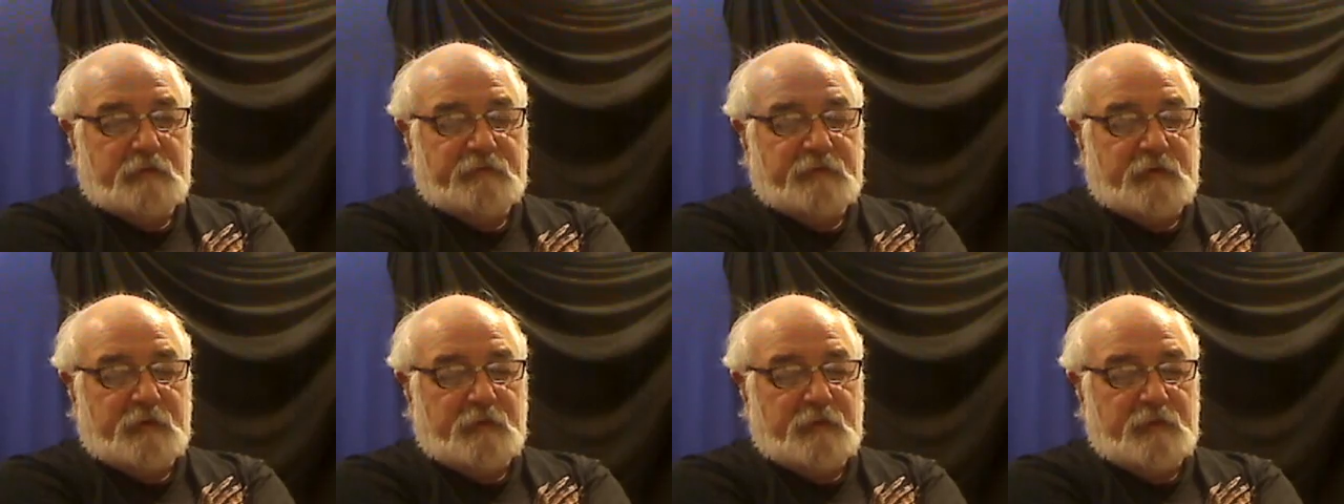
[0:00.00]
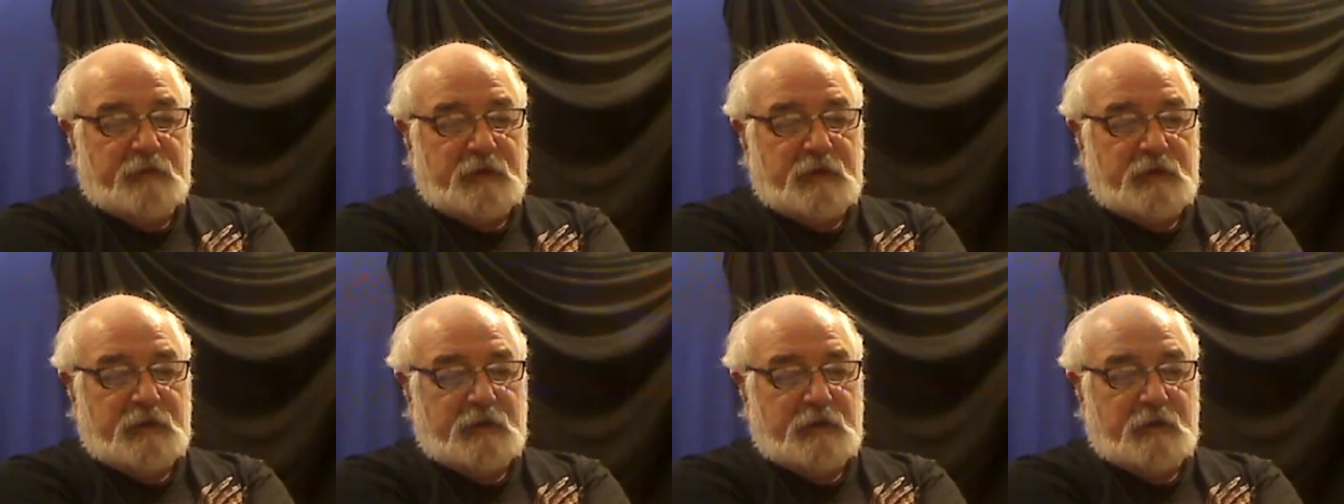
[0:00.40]
From
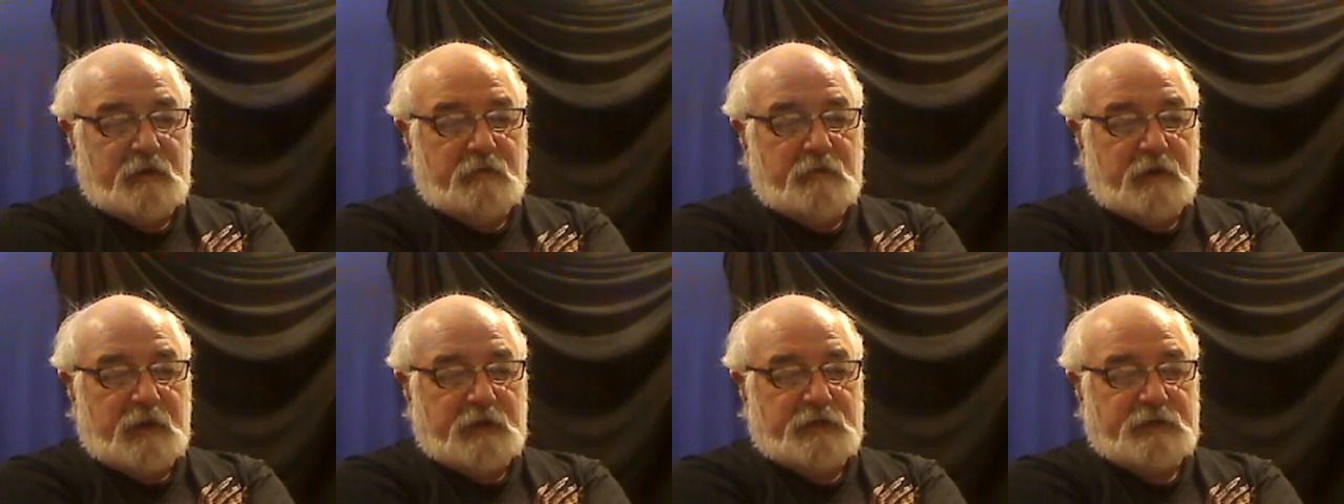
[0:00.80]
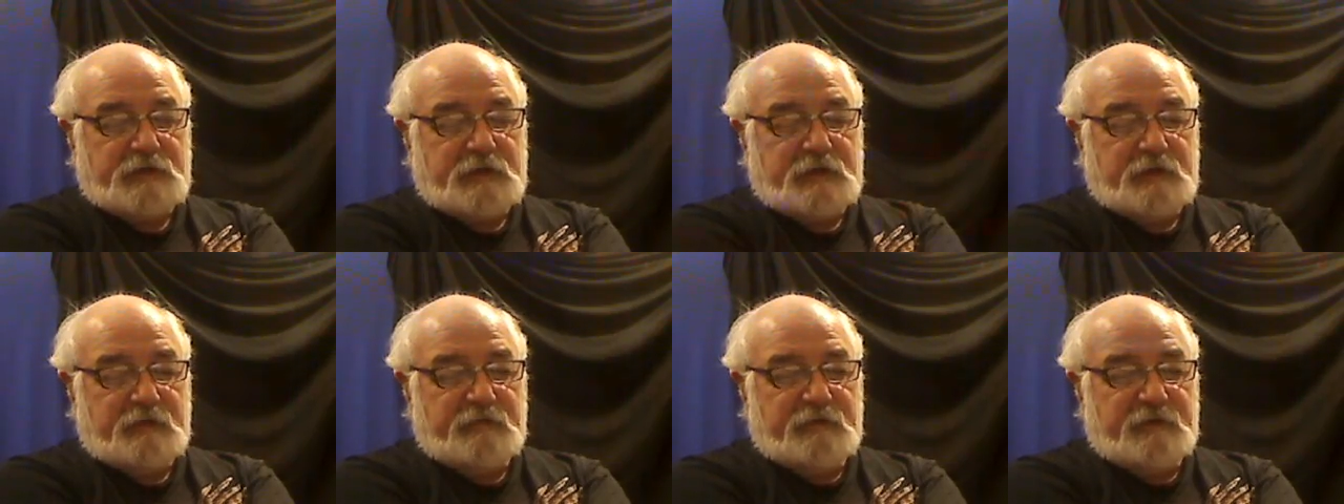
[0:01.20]
the
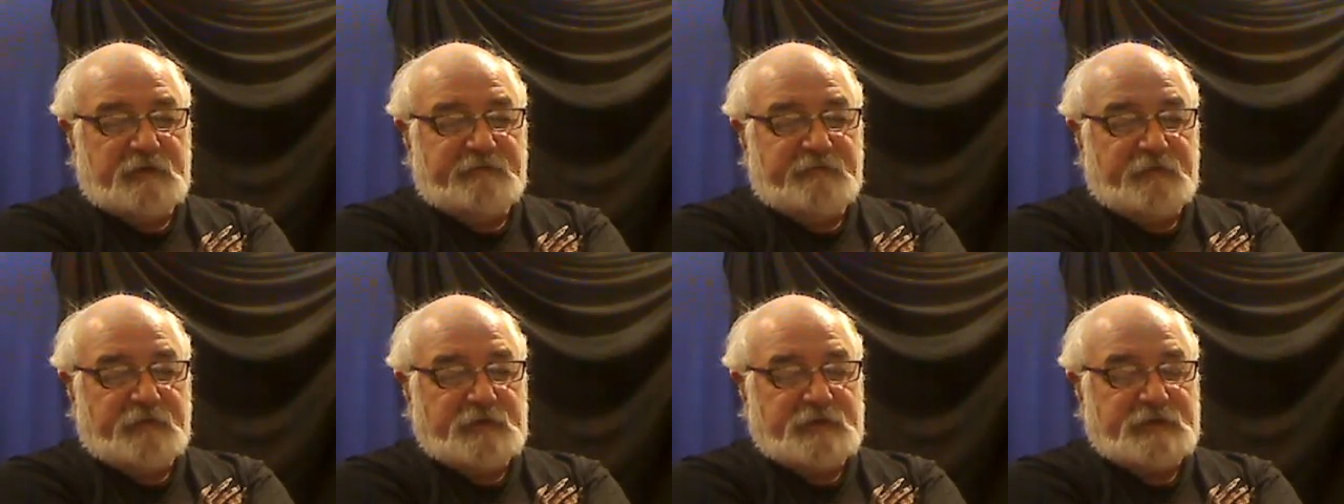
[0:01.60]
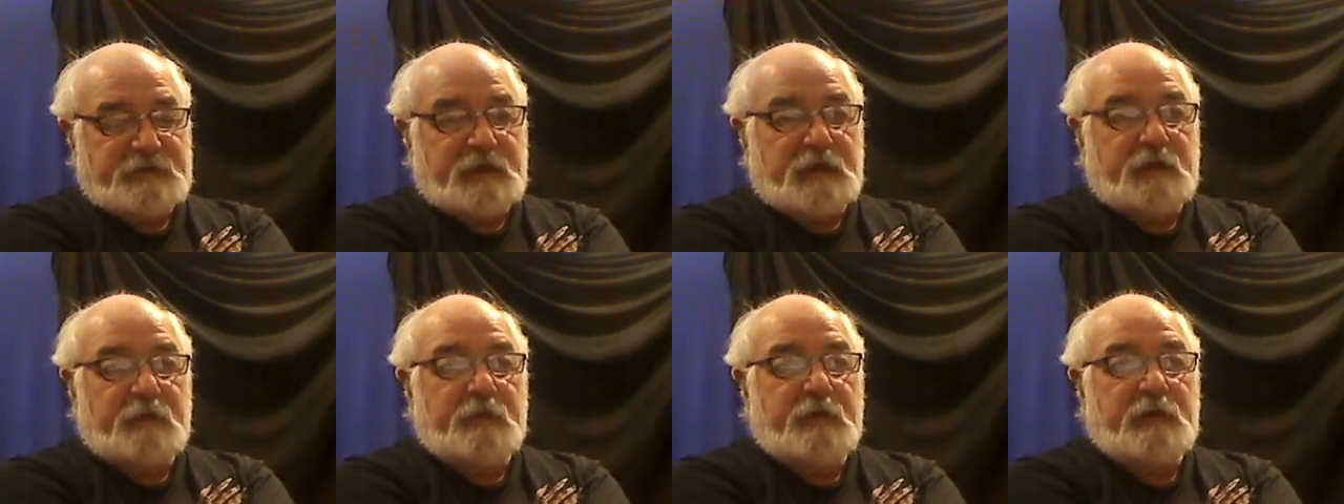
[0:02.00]
erection of the first
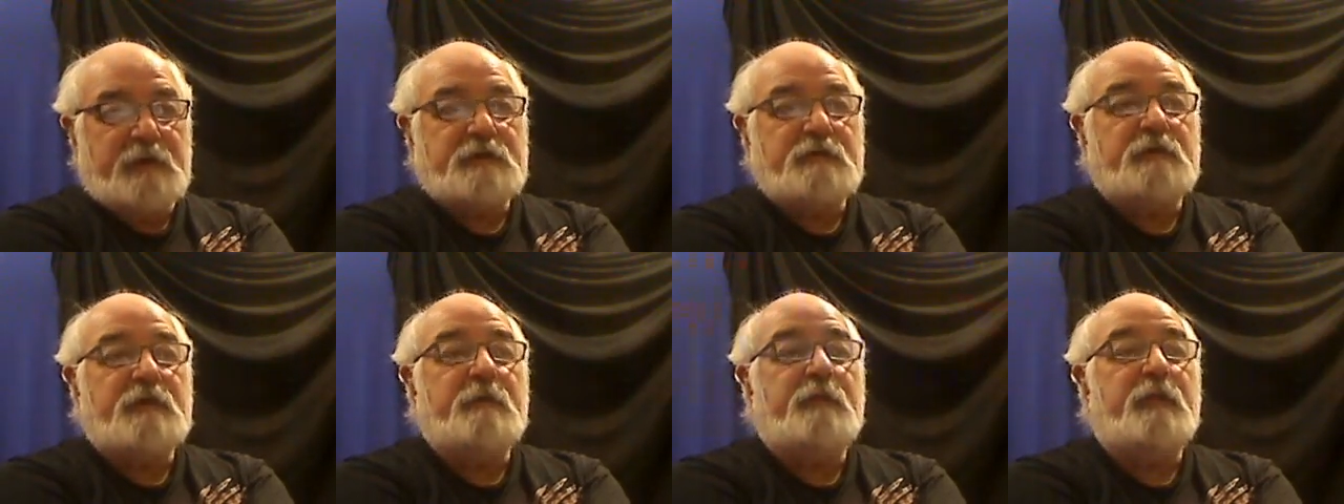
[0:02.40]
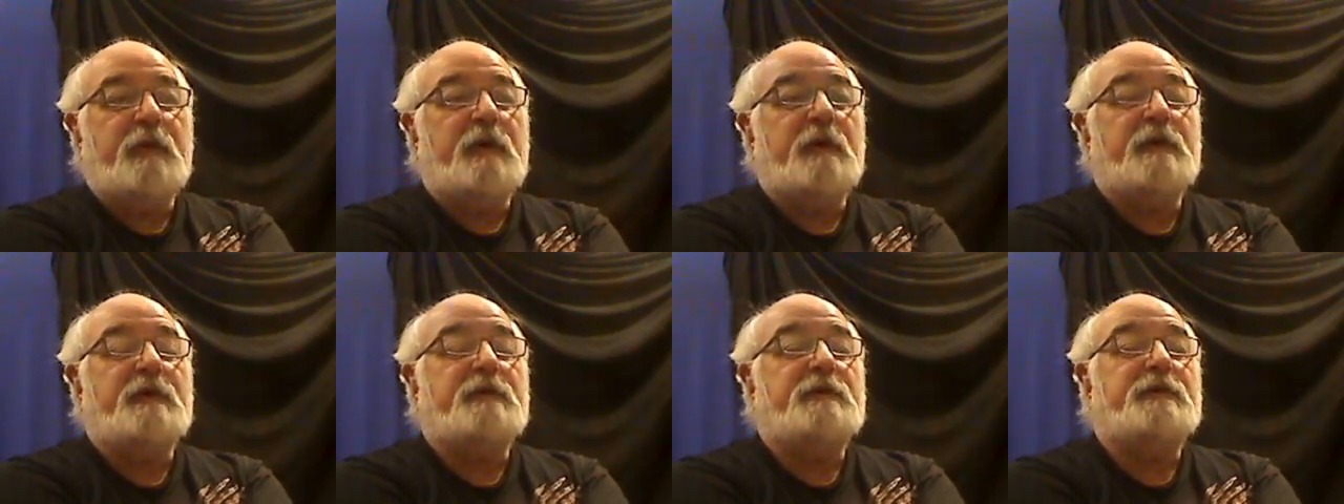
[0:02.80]
elementary
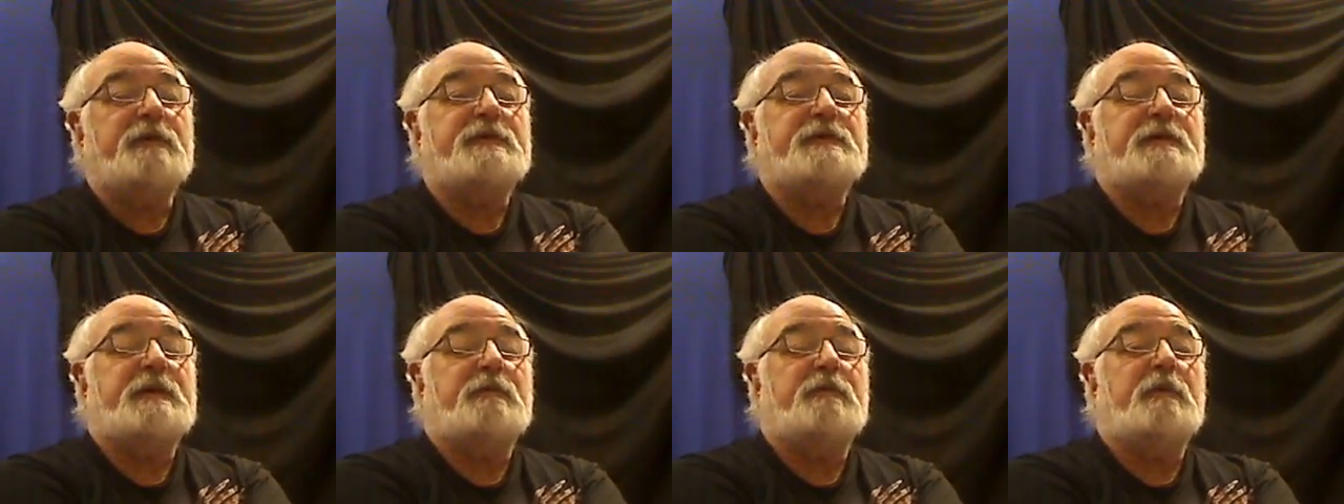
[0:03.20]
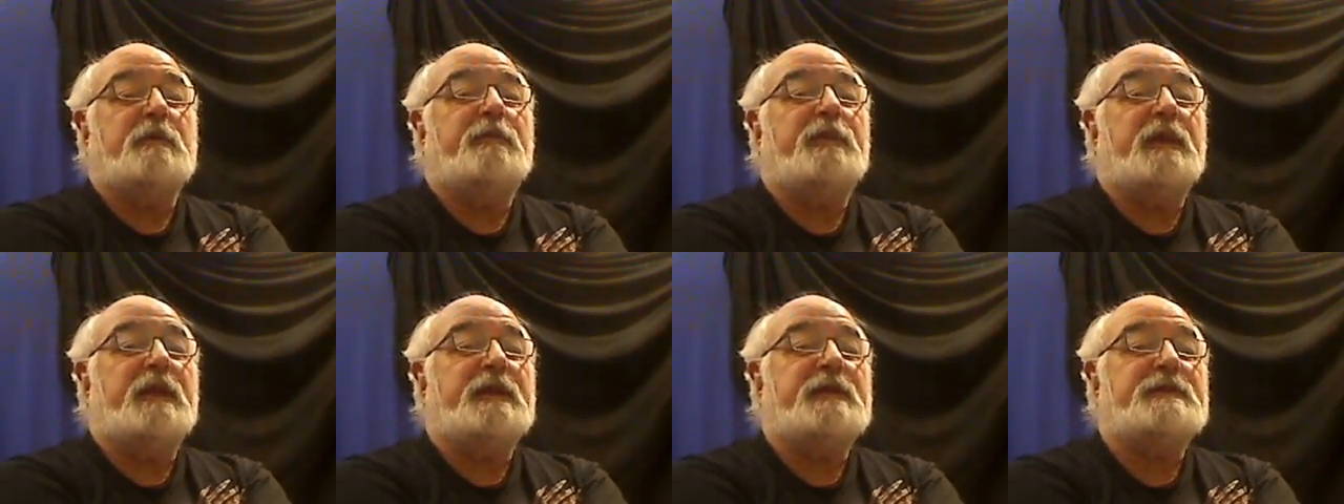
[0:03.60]
particles that were
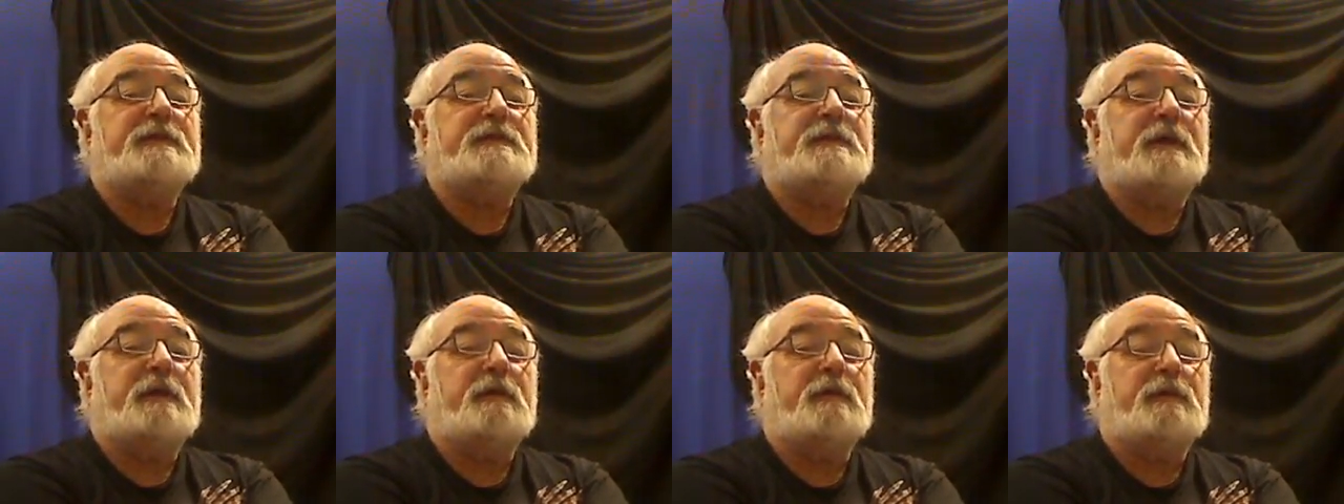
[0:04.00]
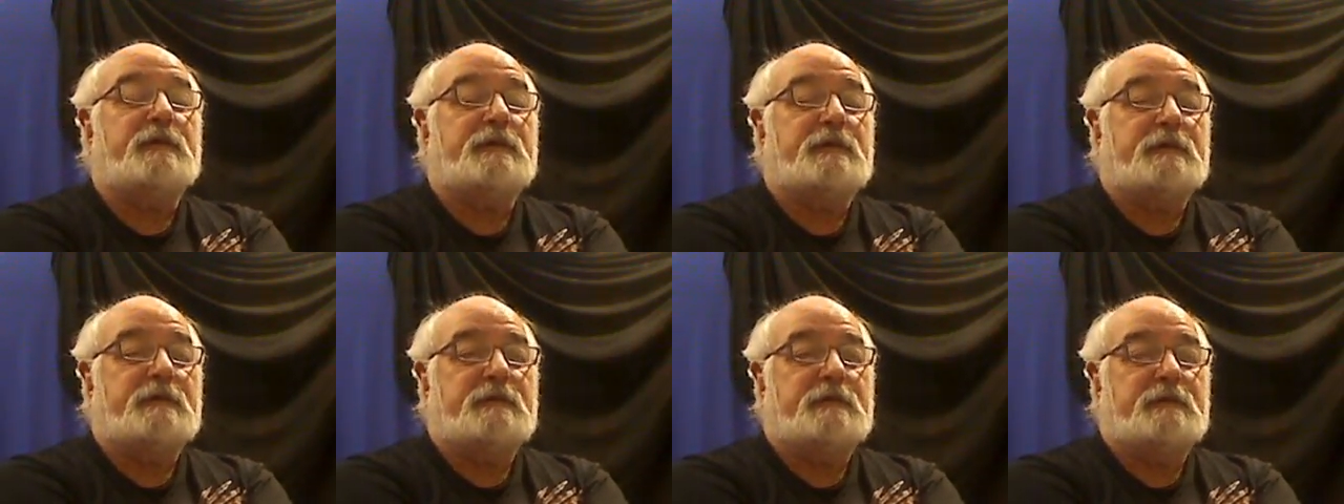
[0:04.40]
placed
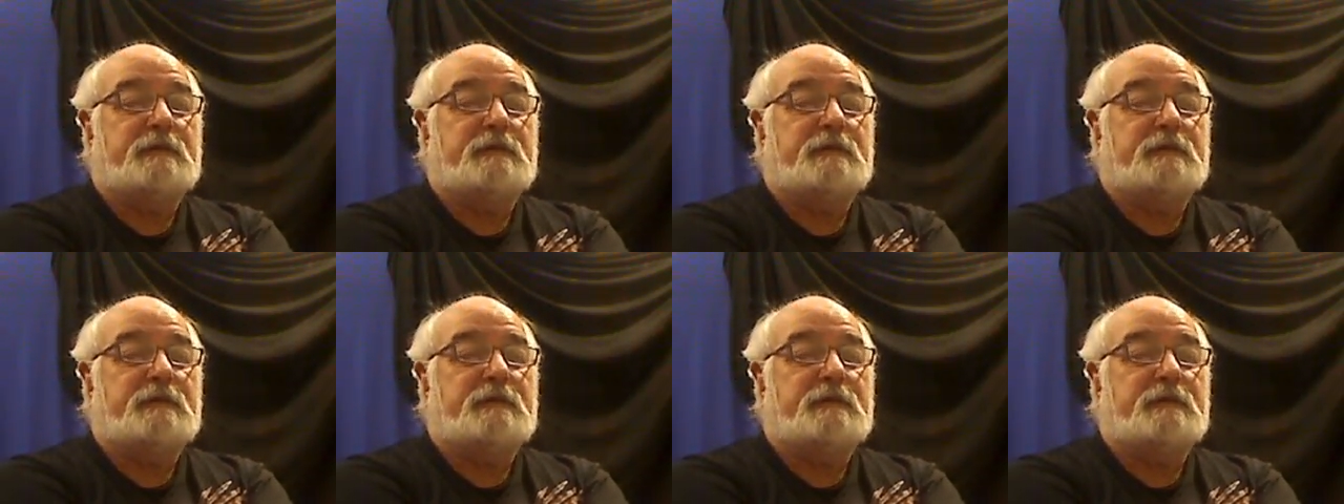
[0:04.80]
out